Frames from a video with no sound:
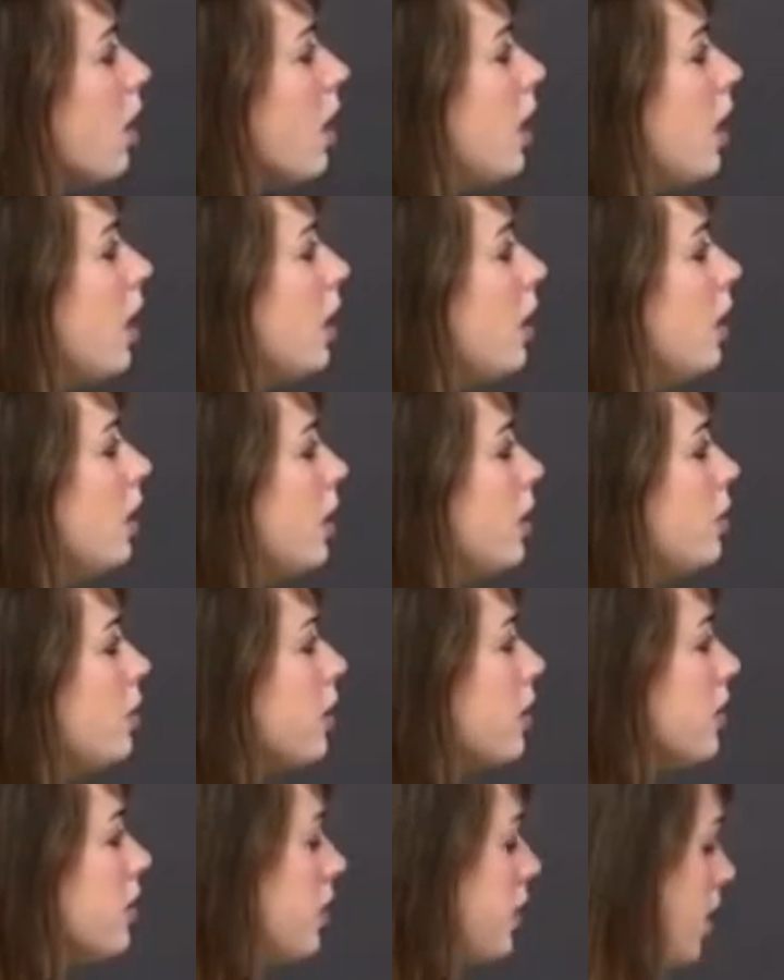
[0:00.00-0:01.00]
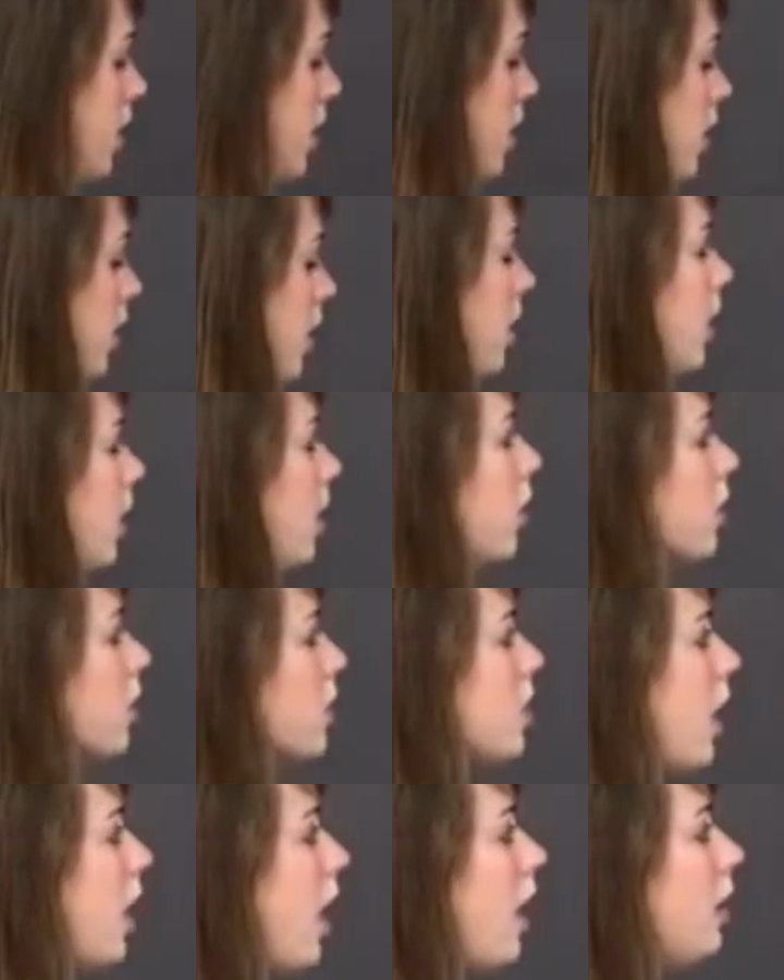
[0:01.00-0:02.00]
And as you can see, then they
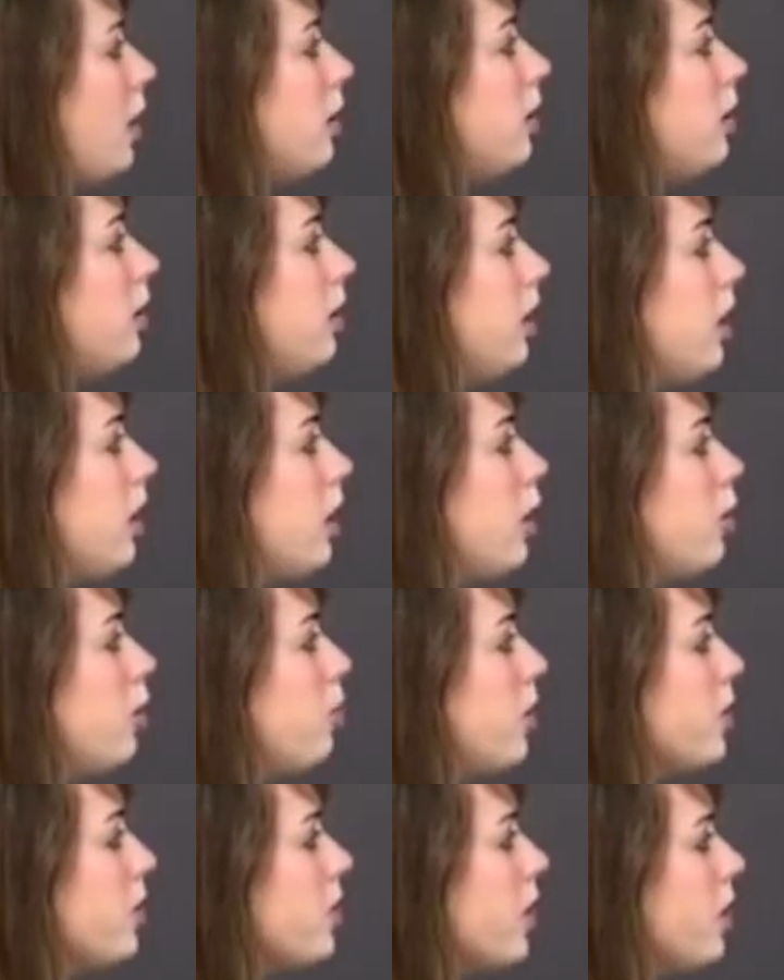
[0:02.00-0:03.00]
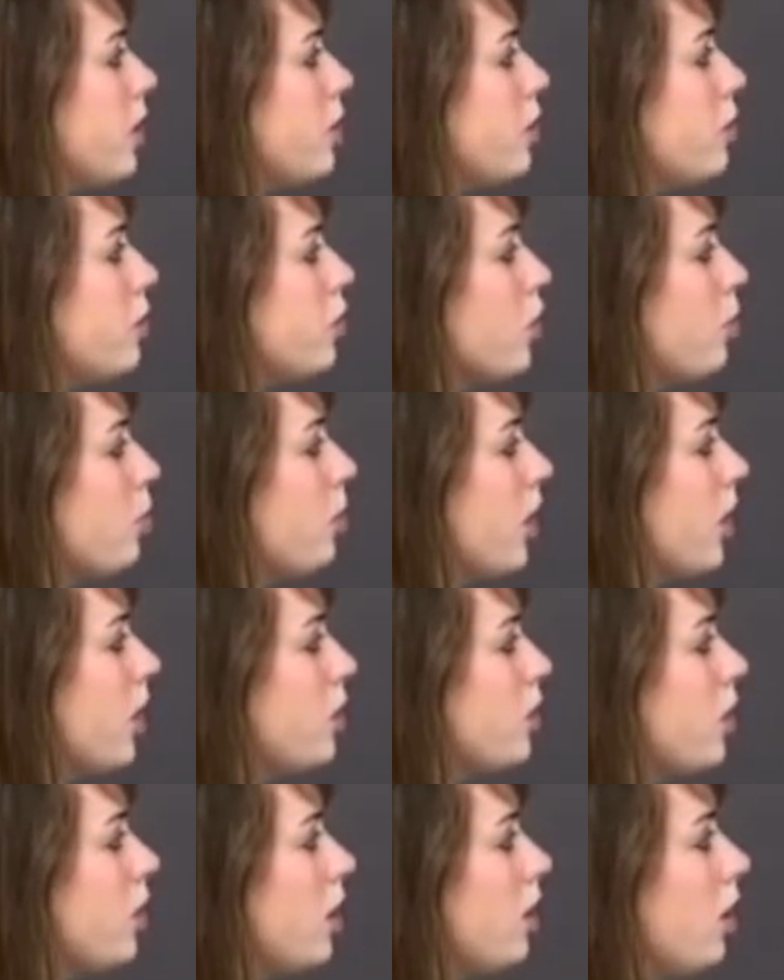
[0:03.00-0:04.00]
looked at the percentage of
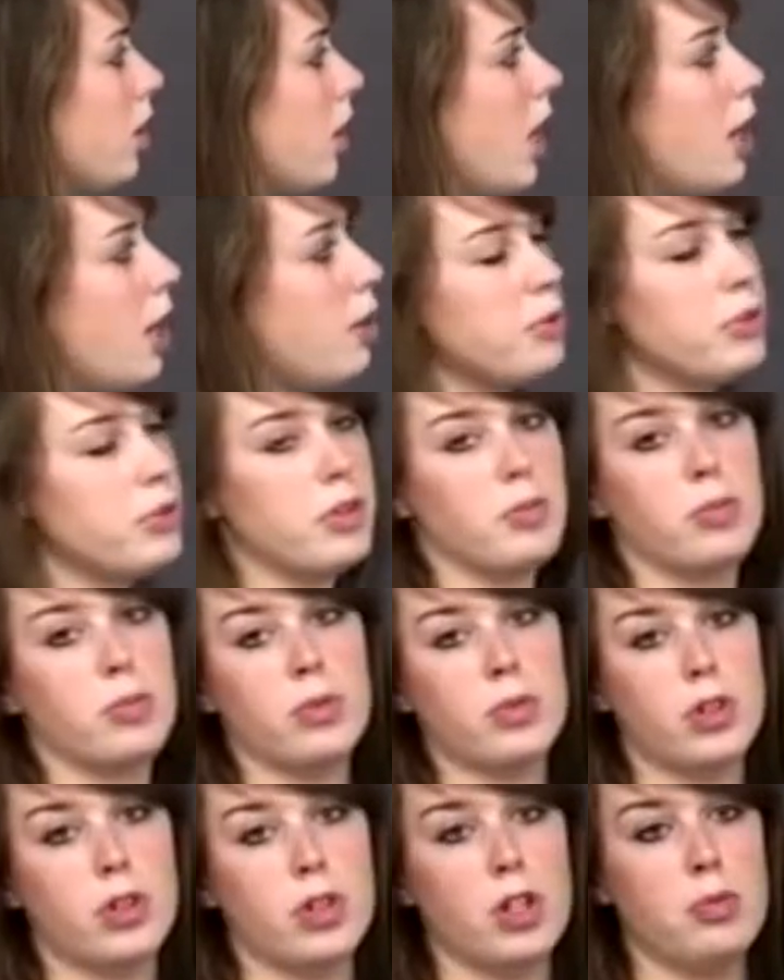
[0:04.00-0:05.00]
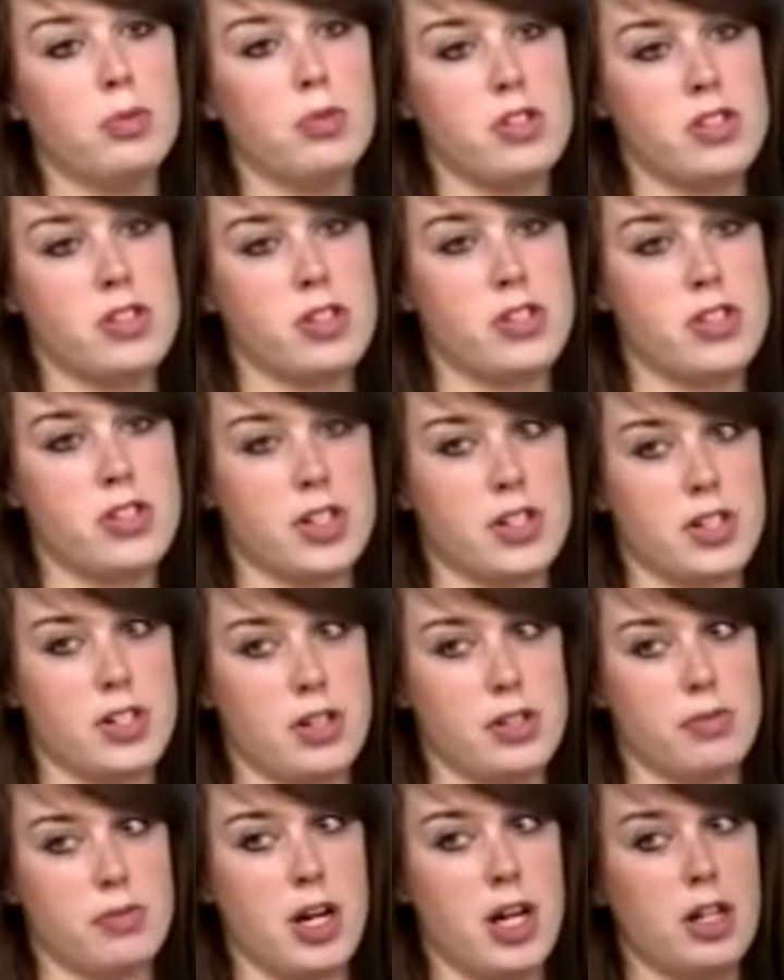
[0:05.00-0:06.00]
germination or how good was the
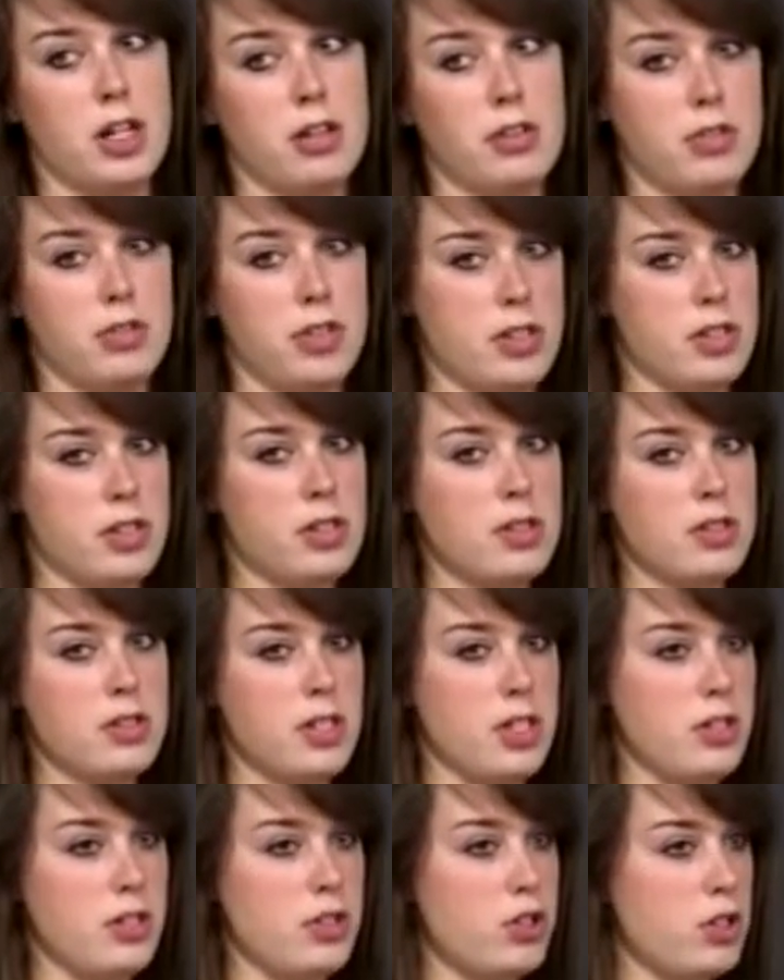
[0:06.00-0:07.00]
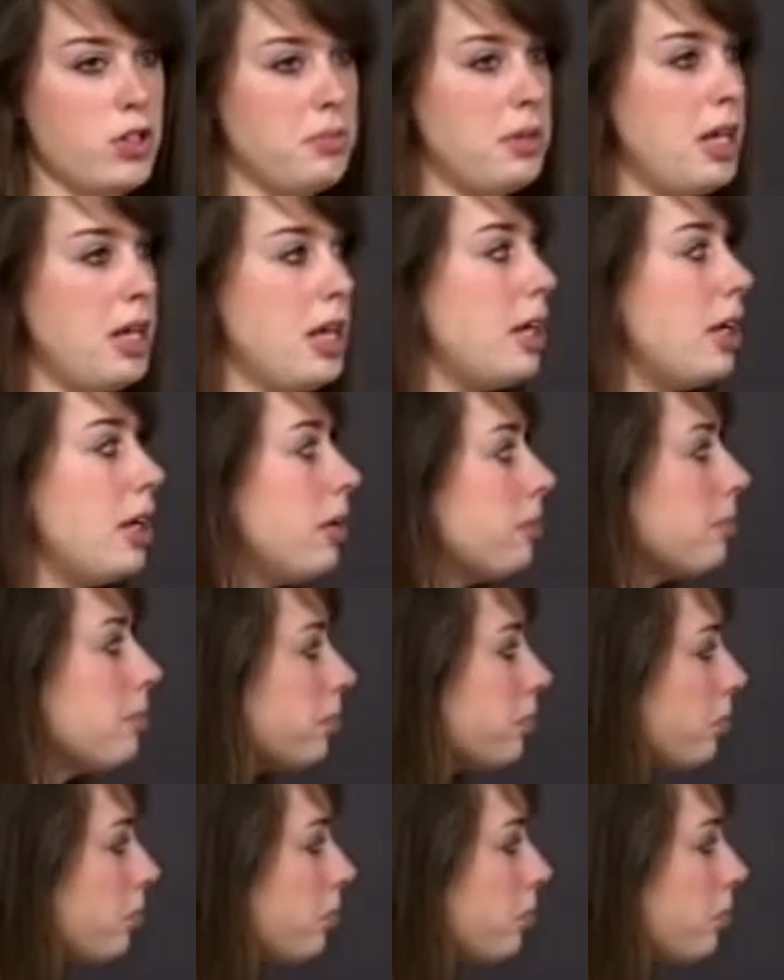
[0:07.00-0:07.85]
success rate of these seeds germinating.